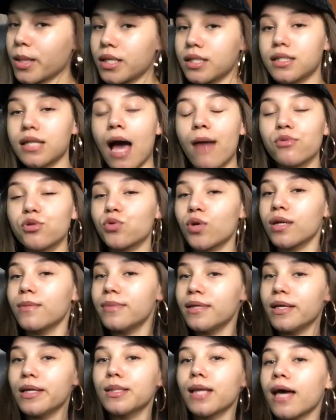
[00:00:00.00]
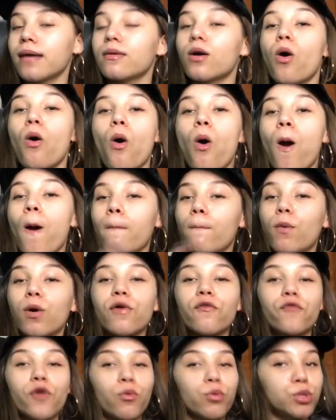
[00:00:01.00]
Listen, I'm just trying to be, like,
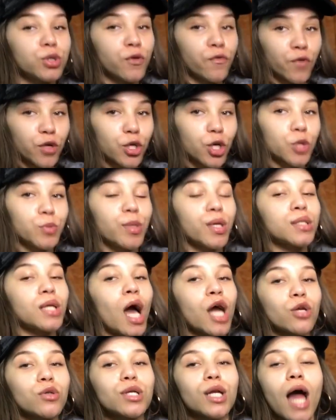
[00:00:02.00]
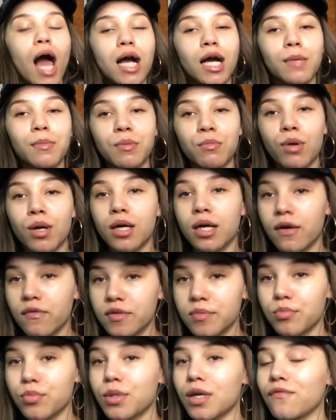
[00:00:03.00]
more fun with the videos because I know that I could be more
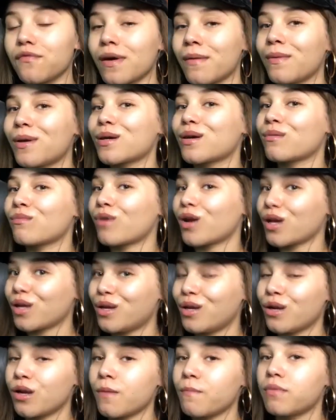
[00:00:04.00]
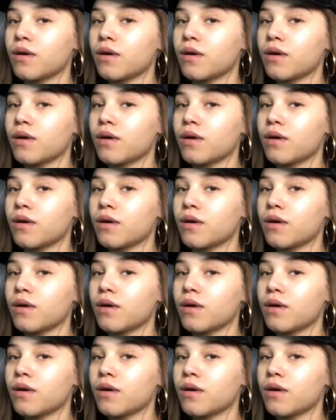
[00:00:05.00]
comfortable if I make them right here,